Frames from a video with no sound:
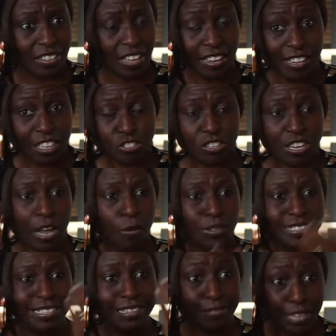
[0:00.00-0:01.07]
And literally I
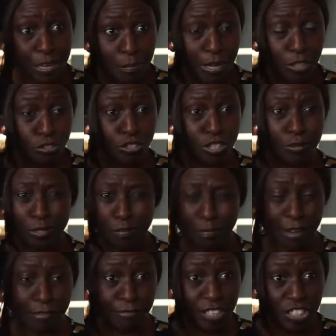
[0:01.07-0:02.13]
was living in my dreams, in
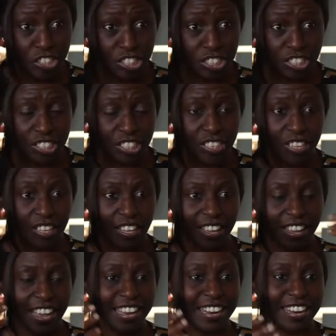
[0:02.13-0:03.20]
my visions,
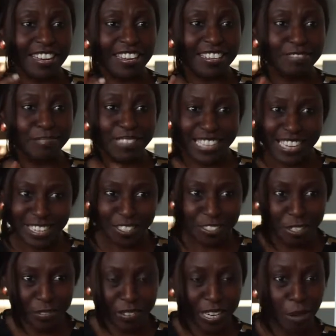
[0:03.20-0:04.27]
and being an
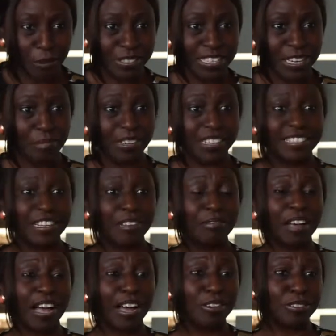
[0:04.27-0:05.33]
introvert, I would take myself
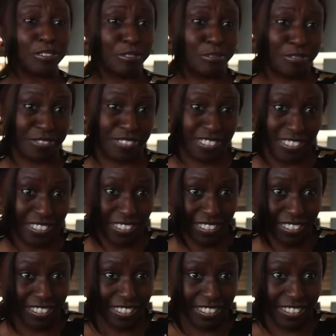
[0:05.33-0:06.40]
out of
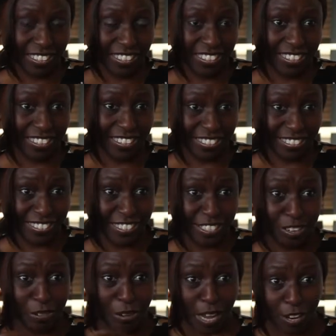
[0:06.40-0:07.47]
this, you
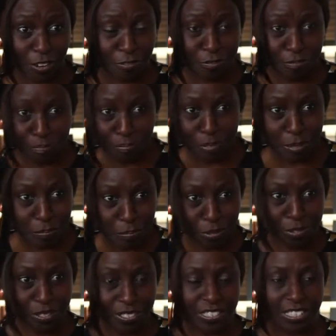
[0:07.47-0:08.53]
know, out of
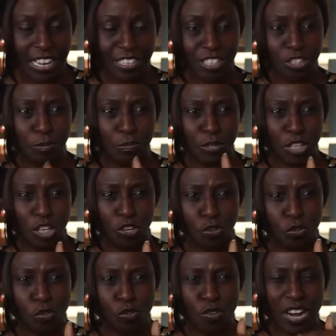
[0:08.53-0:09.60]
people, and just be
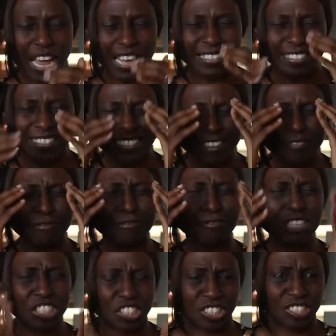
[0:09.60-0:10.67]
alone and just
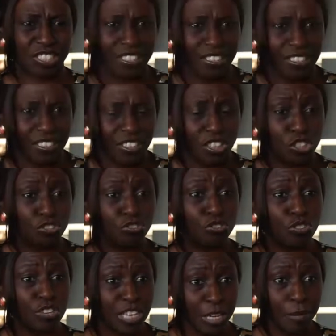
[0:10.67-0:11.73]
envision, just
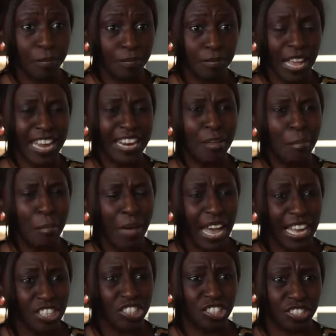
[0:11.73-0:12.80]
dream and
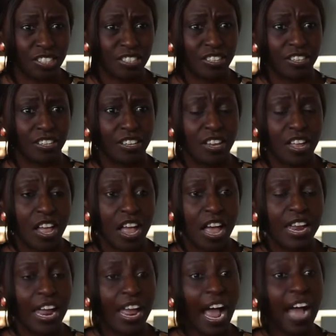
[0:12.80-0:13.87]
imagine.
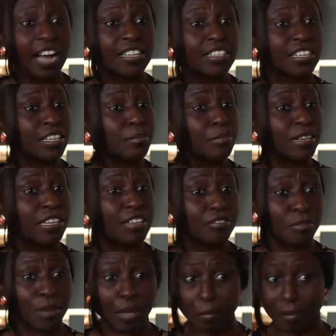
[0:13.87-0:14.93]
And I actually believed
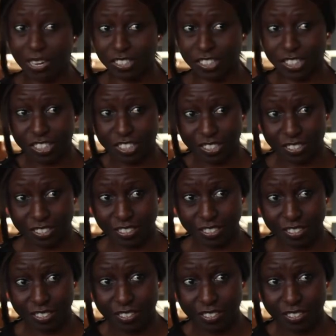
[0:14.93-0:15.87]
my imaginations.